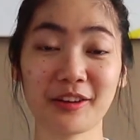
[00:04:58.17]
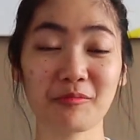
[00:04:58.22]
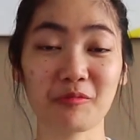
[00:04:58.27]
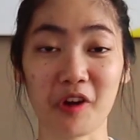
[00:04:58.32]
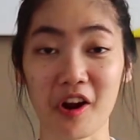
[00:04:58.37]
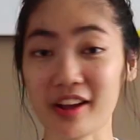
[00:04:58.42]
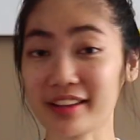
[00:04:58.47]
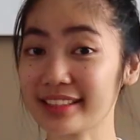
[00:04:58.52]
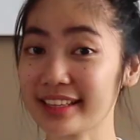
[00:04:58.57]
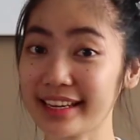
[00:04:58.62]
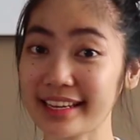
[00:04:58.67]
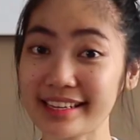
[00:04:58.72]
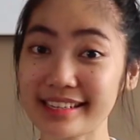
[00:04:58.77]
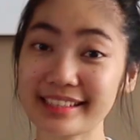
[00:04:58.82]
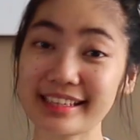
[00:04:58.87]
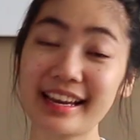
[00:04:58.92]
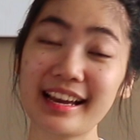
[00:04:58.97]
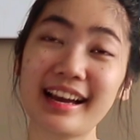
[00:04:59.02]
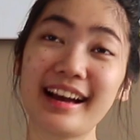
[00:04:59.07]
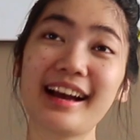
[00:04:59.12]
process,
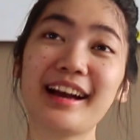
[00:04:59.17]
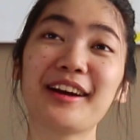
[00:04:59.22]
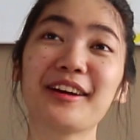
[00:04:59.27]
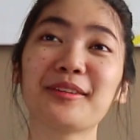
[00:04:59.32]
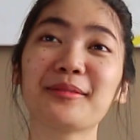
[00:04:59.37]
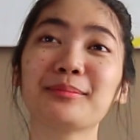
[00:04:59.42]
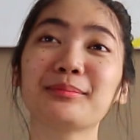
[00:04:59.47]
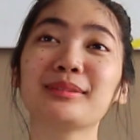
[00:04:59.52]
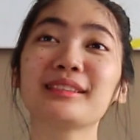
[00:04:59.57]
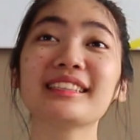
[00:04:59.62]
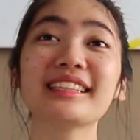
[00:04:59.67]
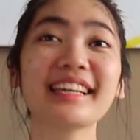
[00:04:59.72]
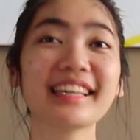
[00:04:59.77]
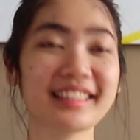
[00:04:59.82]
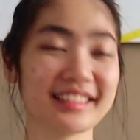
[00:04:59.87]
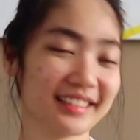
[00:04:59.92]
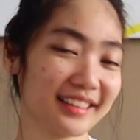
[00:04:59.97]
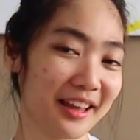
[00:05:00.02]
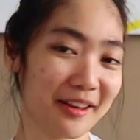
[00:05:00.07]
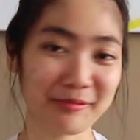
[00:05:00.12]

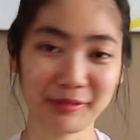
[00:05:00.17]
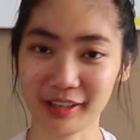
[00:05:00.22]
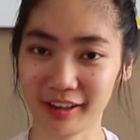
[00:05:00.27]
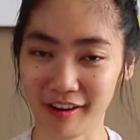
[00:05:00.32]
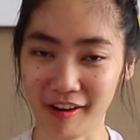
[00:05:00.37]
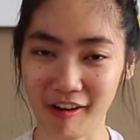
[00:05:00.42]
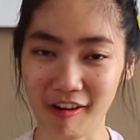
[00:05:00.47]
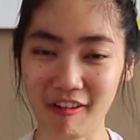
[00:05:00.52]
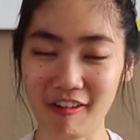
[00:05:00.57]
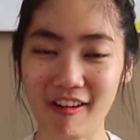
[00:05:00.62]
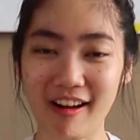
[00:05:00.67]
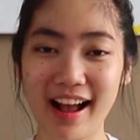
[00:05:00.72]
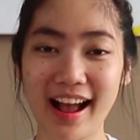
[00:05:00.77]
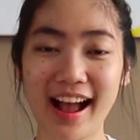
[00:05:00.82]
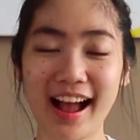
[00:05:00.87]
please let me know.